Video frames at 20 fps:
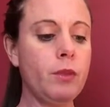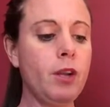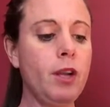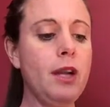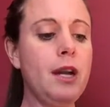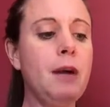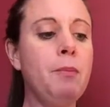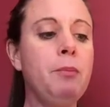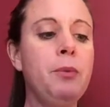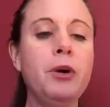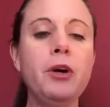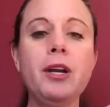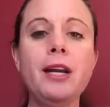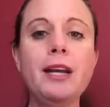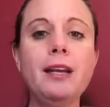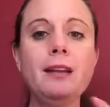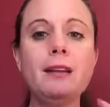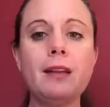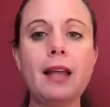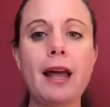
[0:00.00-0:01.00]
and I'm
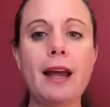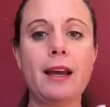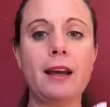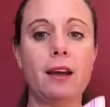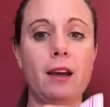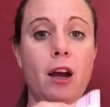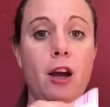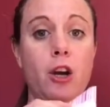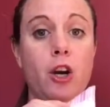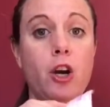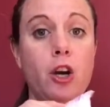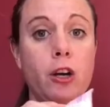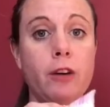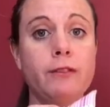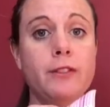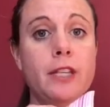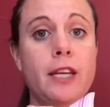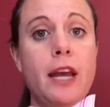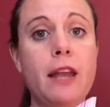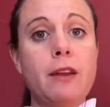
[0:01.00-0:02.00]
putting like a
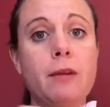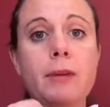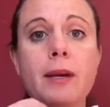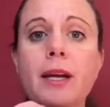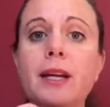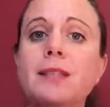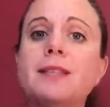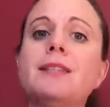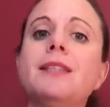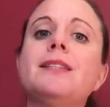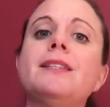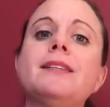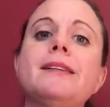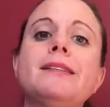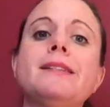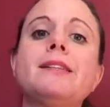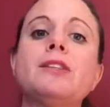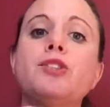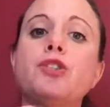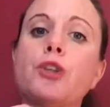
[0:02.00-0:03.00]
curve together, because this
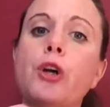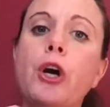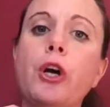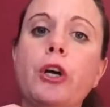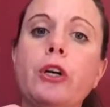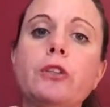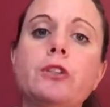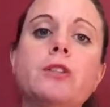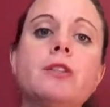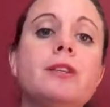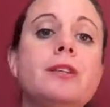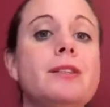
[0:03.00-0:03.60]
is a skirt,